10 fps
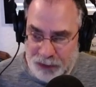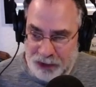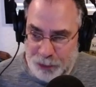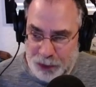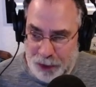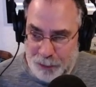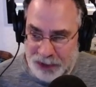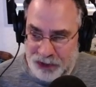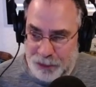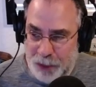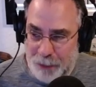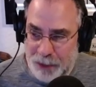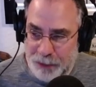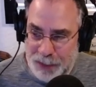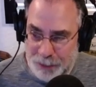Vegas Metropolitan Police
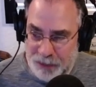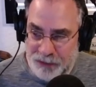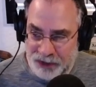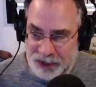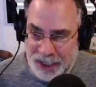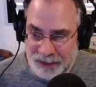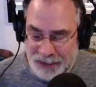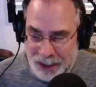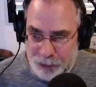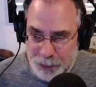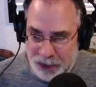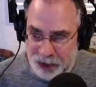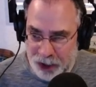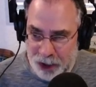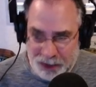Department pimp investigating team from years
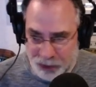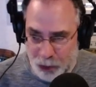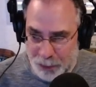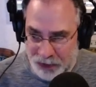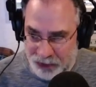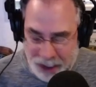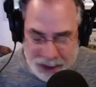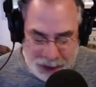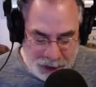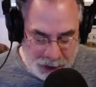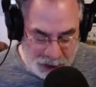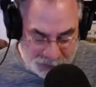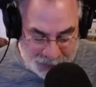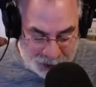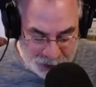ago. And that's all I'm going to say
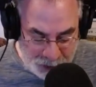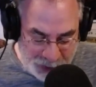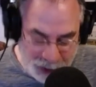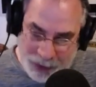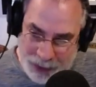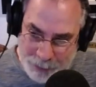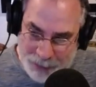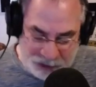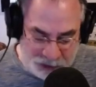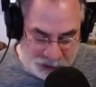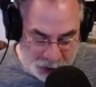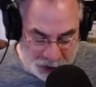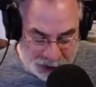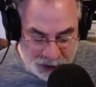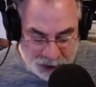on that. But anyway, getting back to this
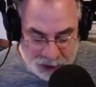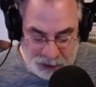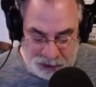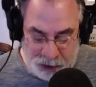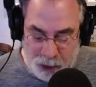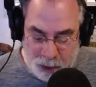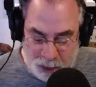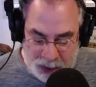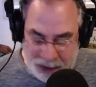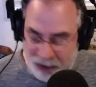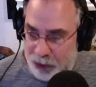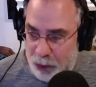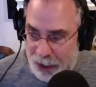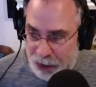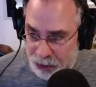party. So I guess they
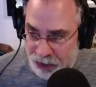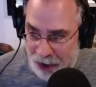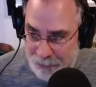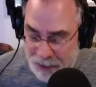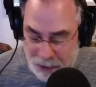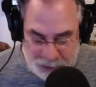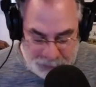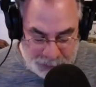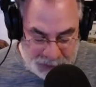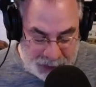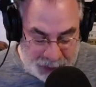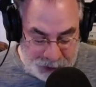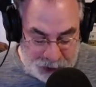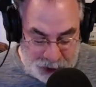all had a good time. And